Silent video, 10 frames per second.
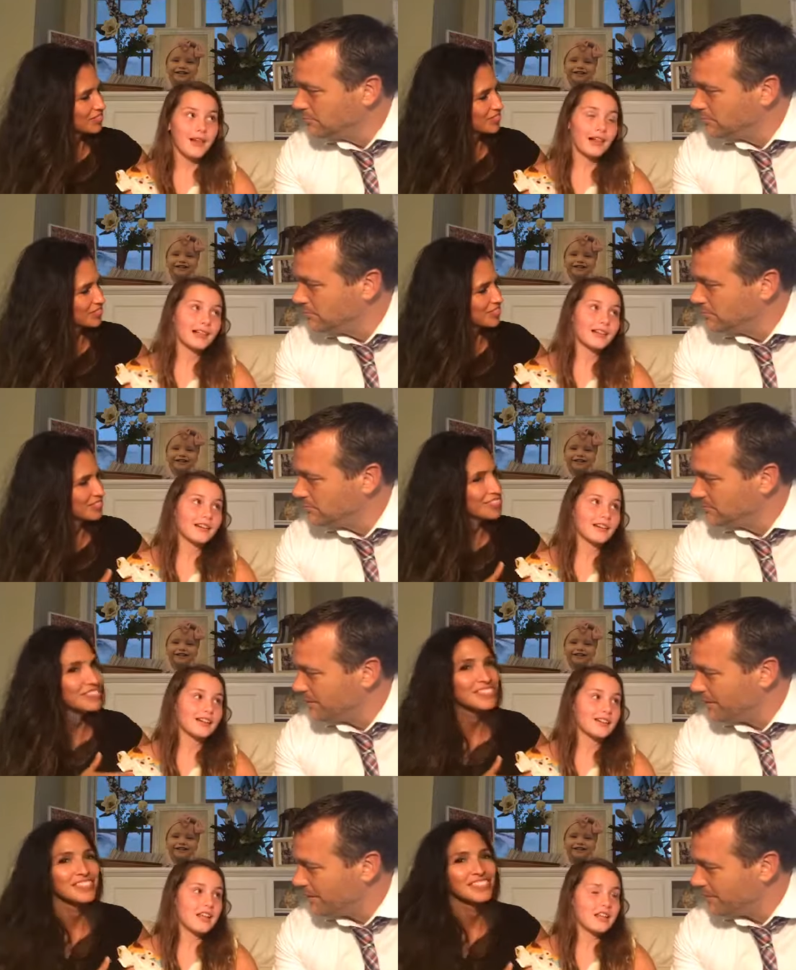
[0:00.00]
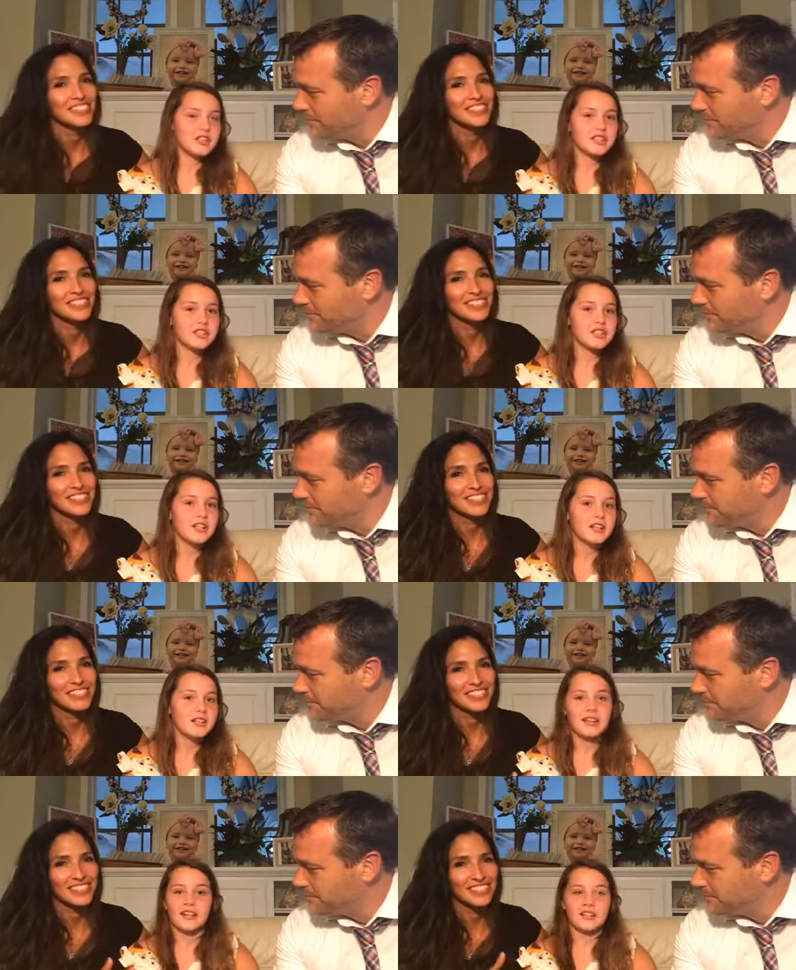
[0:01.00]
Speaker 1: color. Yeah. And then, she,
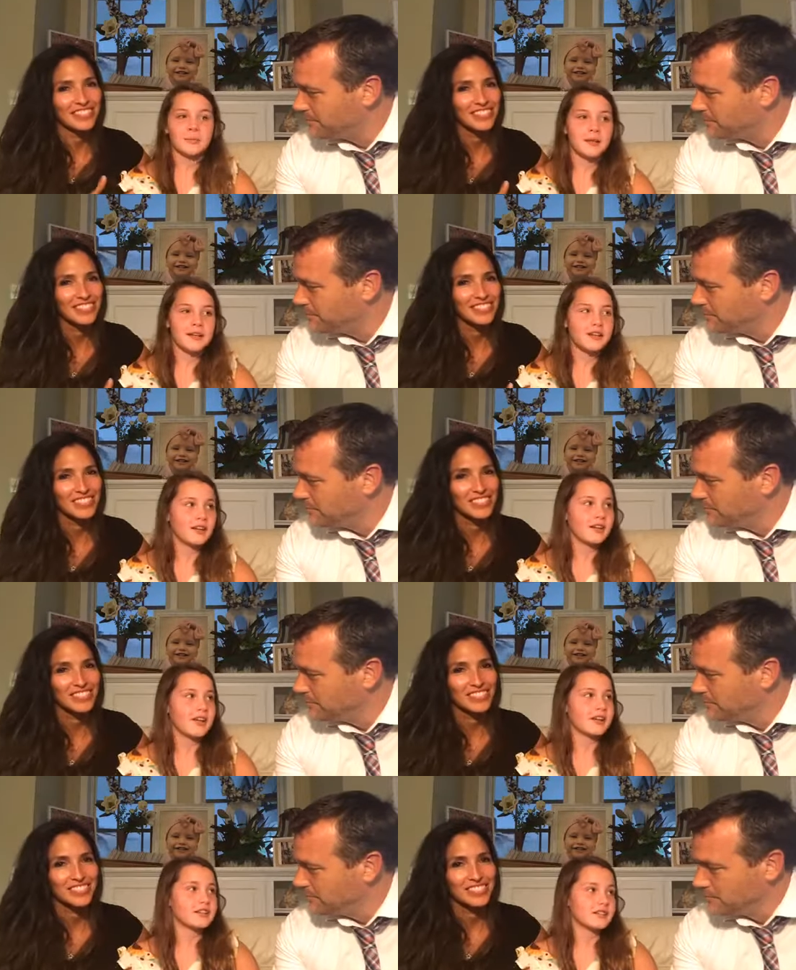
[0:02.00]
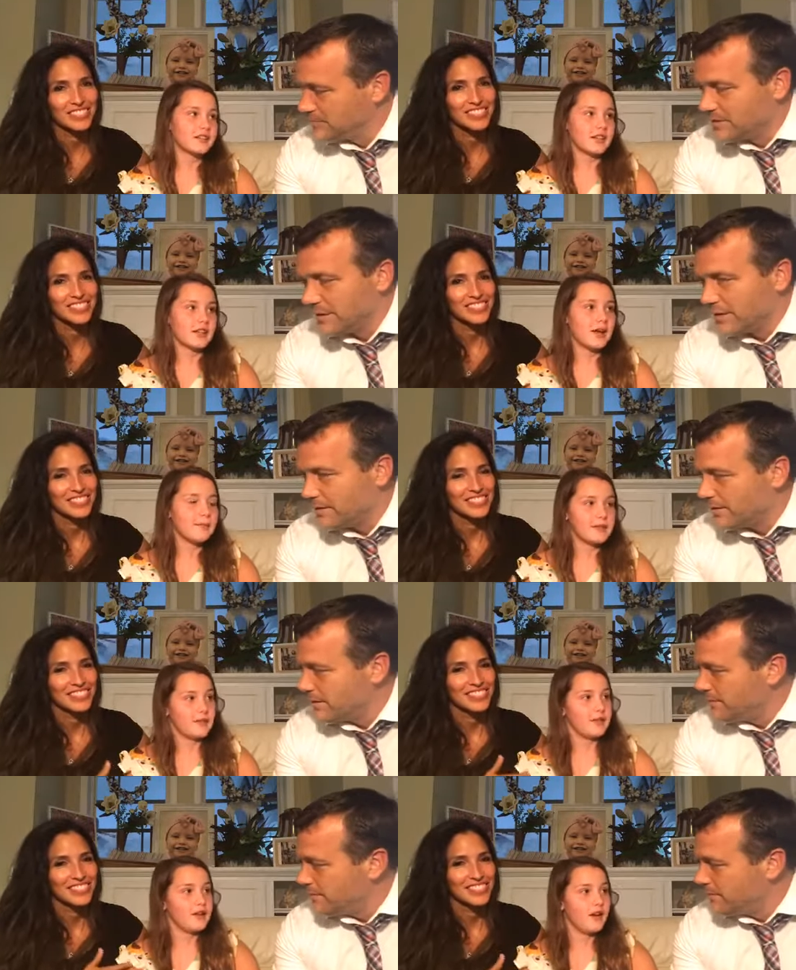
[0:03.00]
then I just painted her nails. And, like I
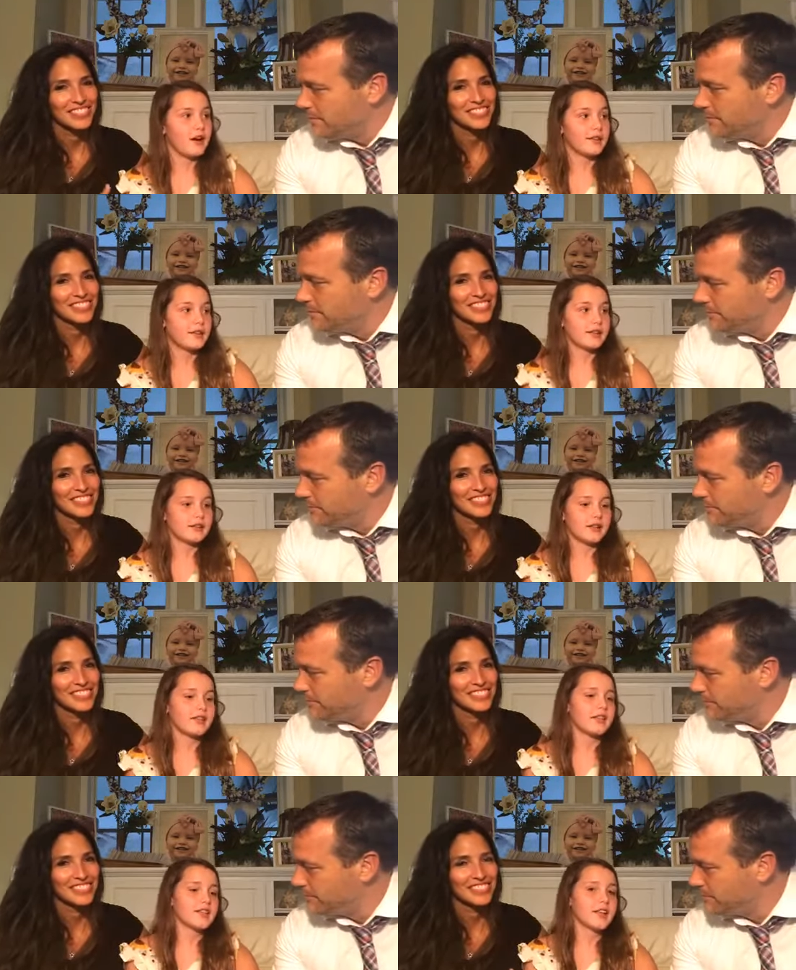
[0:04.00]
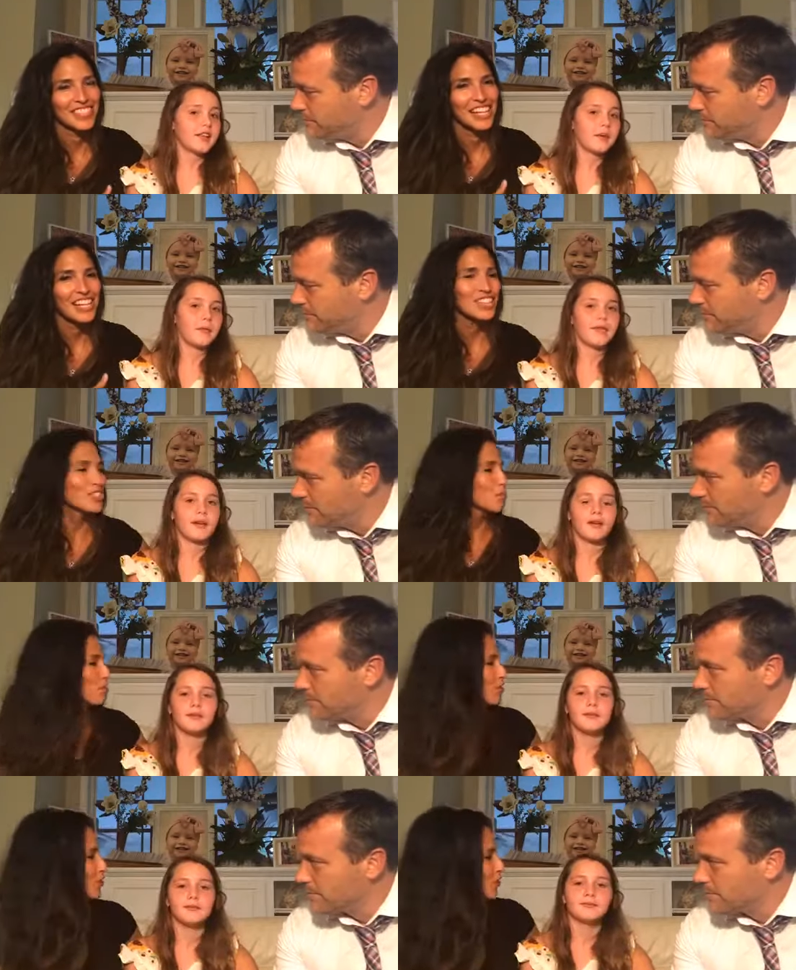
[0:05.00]
miss all the girly things I did Because you're
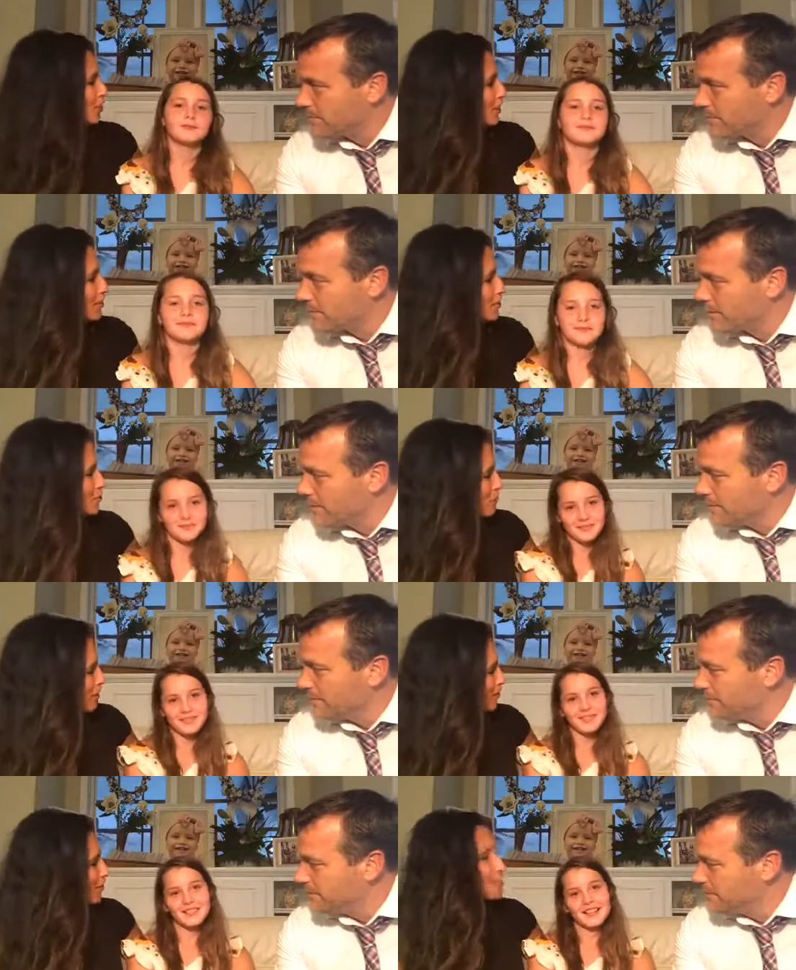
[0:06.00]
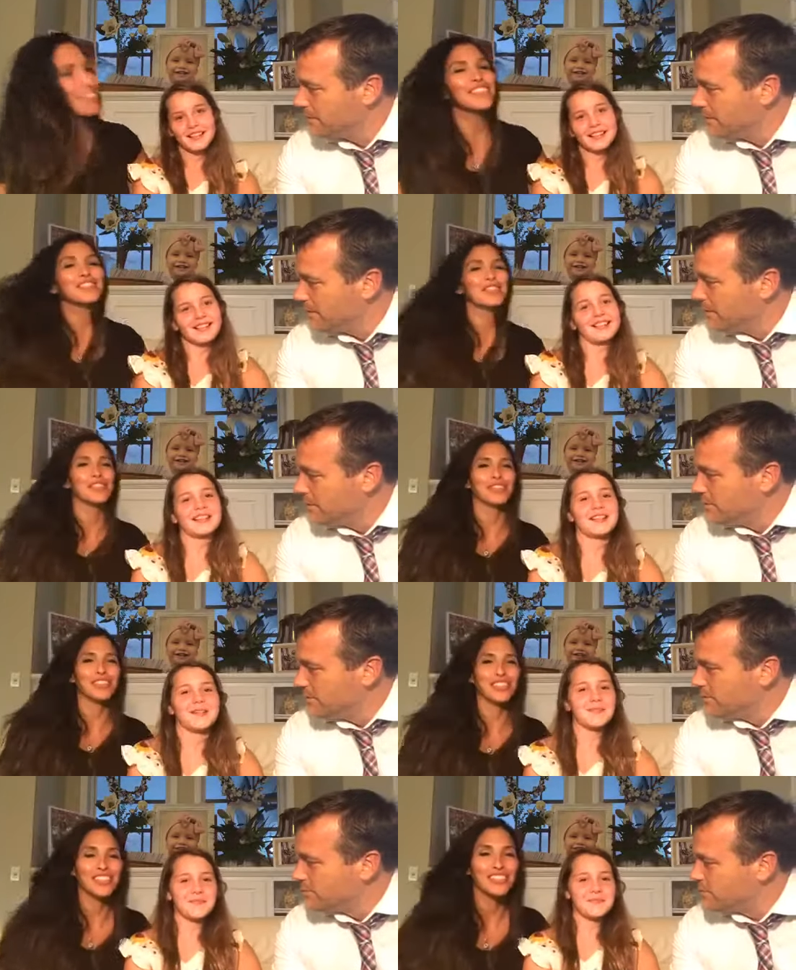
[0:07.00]
pretty
Speaker 2: girly, and so am I, right? We're all
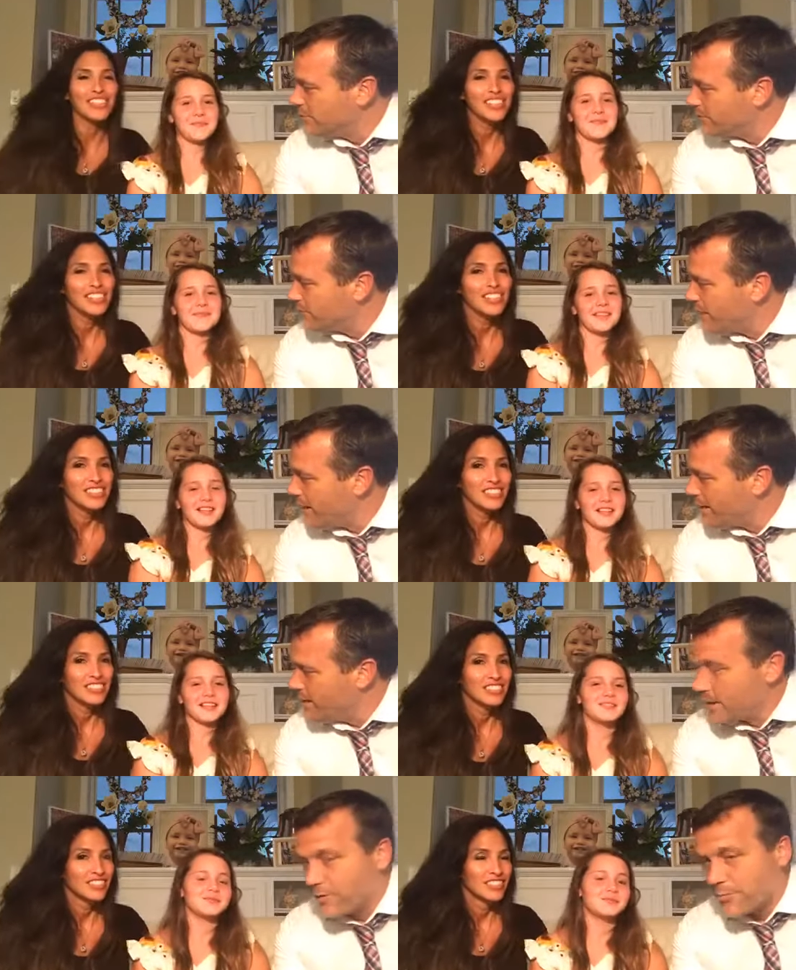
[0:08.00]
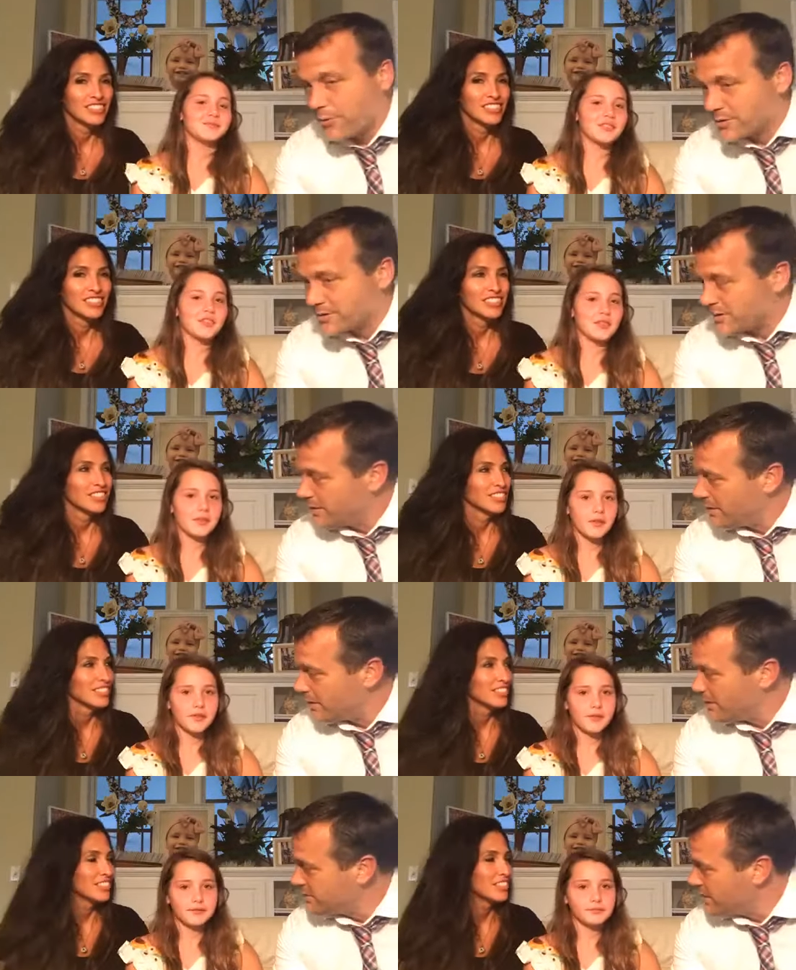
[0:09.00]
girly. So
Speaker 3: if you had another person,
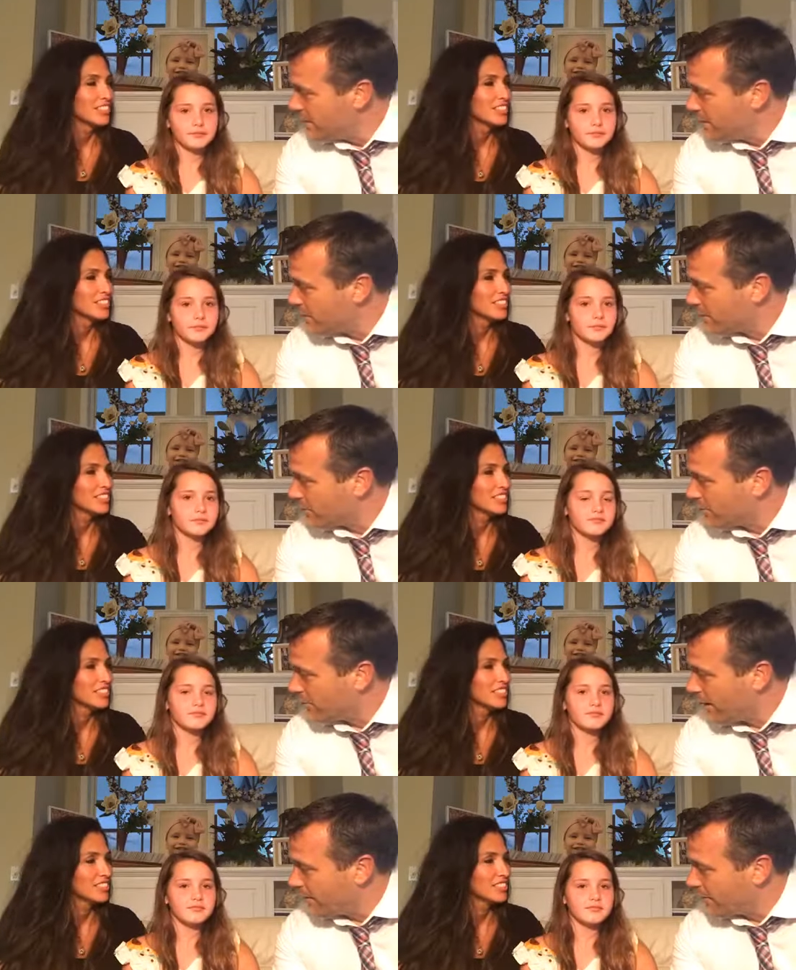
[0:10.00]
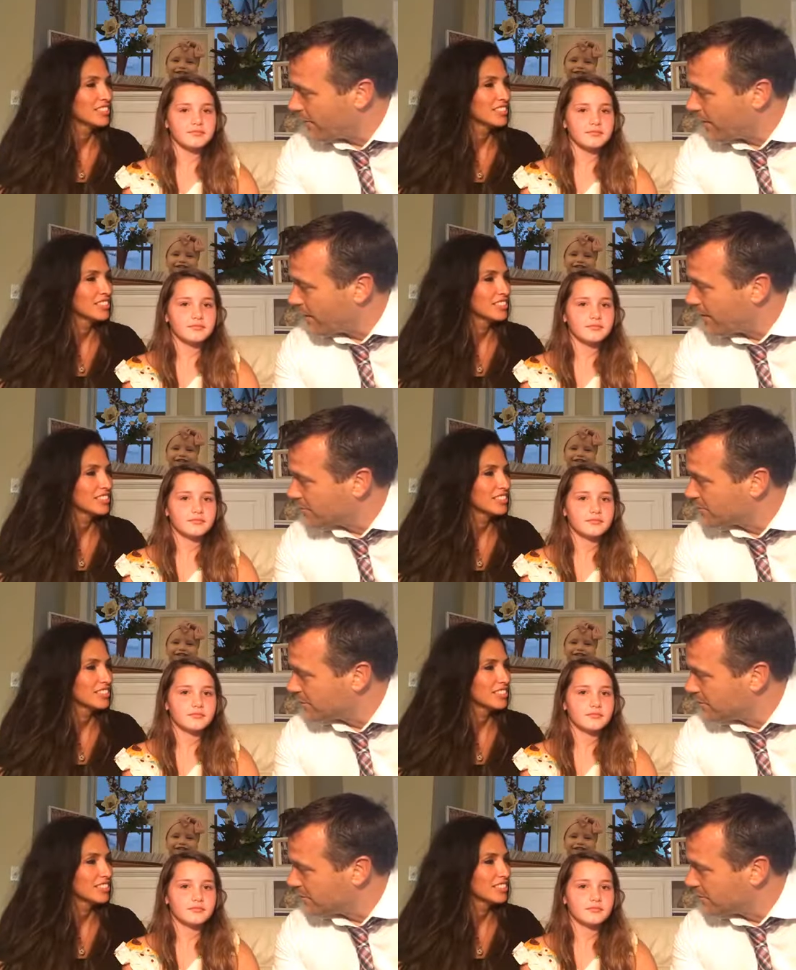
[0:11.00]
that let's say another girl out there that lost her